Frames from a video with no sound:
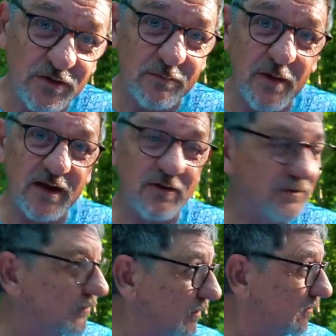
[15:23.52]
you can make
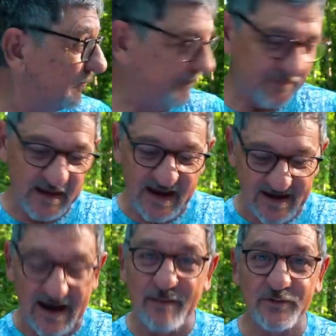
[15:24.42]
on the griddle?
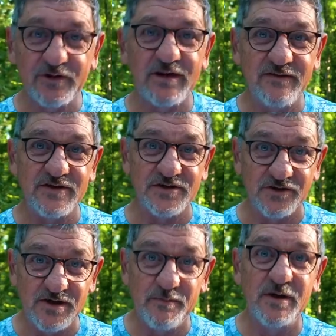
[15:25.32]
I believe it's
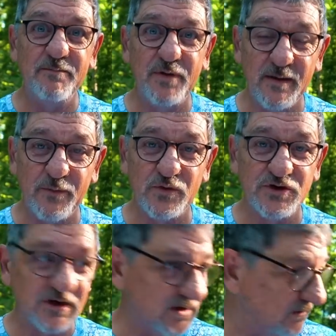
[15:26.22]
lemon pepper
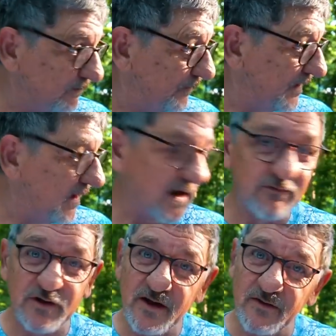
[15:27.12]
chicken.
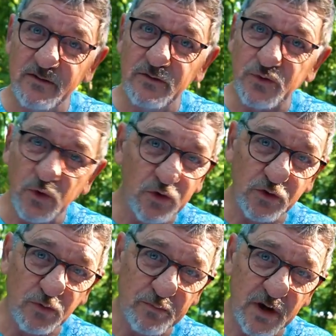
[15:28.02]
Every now and then throw a
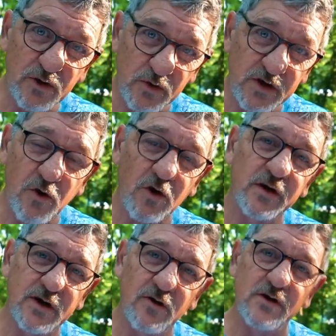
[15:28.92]
little butter and
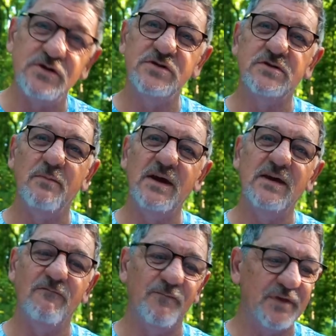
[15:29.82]
garlic on it just to make
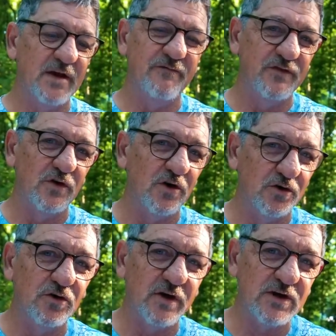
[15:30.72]
it feel a
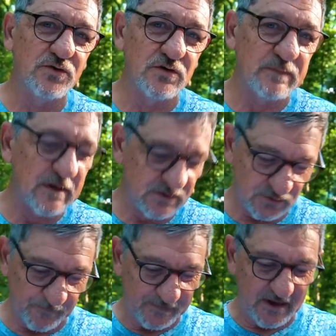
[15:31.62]
little extra
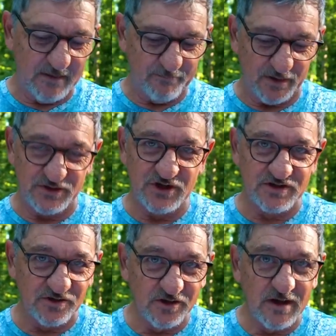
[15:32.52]
special. But
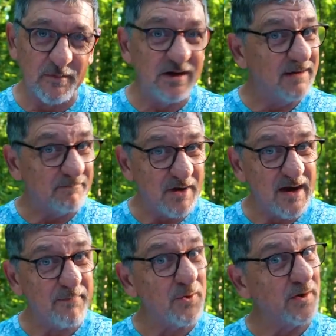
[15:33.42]
just lemon and
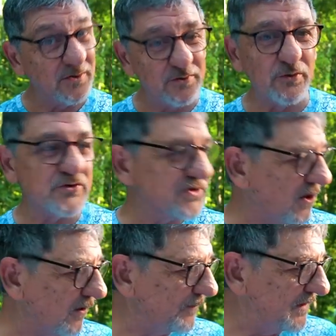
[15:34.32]
pepper and a little salt,